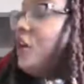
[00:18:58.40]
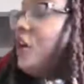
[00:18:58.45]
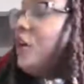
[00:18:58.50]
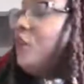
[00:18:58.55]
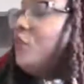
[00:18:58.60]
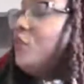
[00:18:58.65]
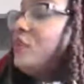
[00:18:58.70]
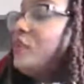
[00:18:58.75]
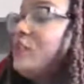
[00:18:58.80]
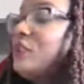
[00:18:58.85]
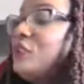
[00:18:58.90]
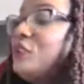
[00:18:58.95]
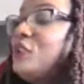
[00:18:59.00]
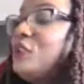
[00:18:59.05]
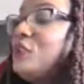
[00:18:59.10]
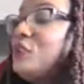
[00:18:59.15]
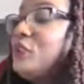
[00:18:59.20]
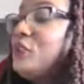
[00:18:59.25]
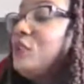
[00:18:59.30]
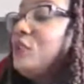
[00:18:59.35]
job was a
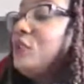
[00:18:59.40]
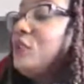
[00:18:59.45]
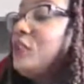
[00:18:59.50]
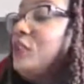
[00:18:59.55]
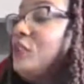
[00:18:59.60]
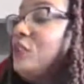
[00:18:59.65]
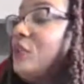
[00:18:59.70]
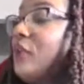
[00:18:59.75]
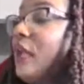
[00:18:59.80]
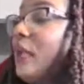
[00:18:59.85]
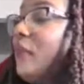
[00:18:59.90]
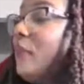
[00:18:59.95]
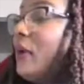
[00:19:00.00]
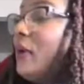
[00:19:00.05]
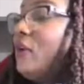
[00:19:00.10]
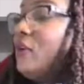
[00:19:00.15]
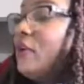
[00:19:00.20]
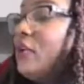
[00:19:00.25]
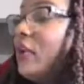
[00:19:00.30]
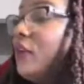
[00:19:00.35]
nursery school teacher at
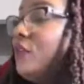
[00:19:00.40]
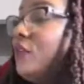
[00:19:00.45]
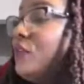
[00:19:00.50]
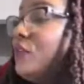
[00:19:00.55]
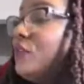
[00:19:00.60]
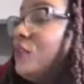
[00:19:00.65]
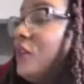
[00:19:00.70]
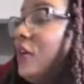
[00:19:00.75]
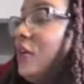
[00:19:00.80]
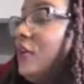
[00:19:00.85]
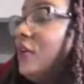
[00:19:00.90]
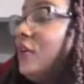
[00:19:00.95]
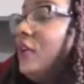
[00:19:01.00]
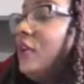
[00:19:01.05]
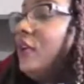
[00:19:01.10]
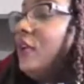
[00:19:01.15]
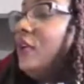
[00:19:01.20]
Mount Calvary Child